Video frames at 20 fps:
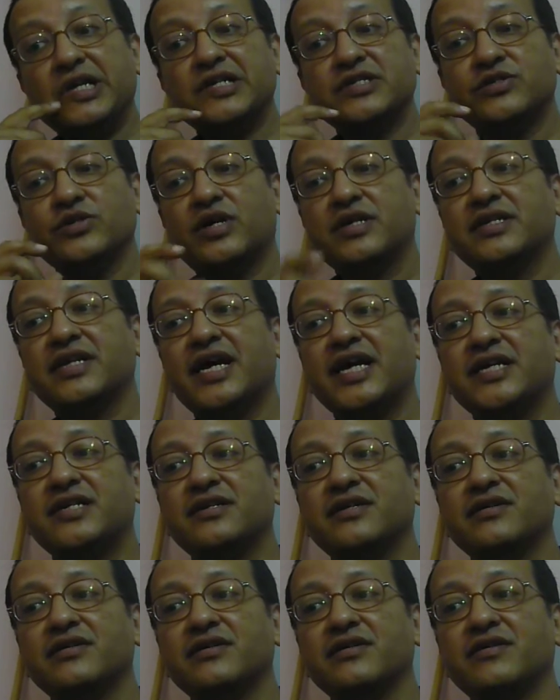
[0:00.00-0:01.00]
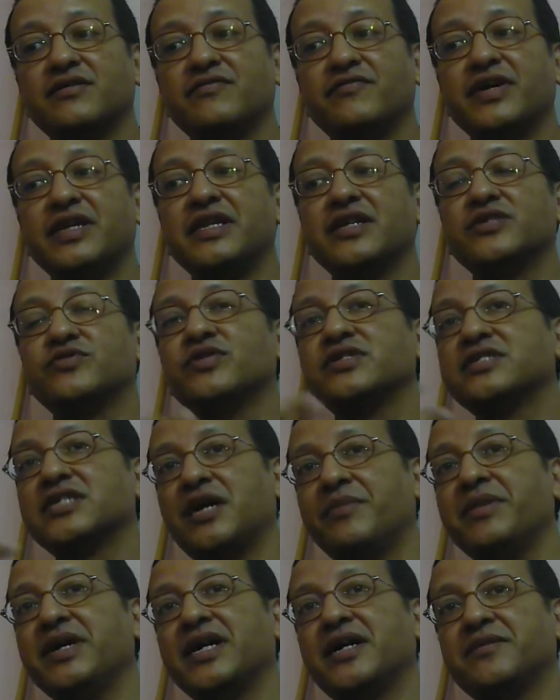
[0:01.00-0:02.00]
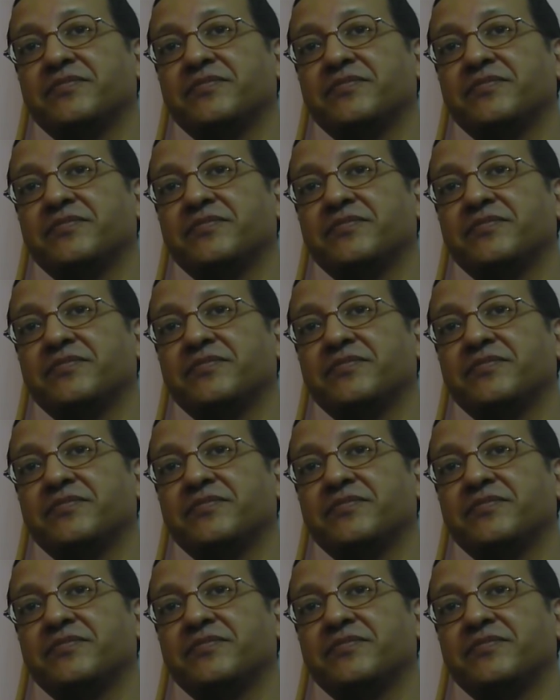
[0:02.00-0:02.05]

is not that when this was coming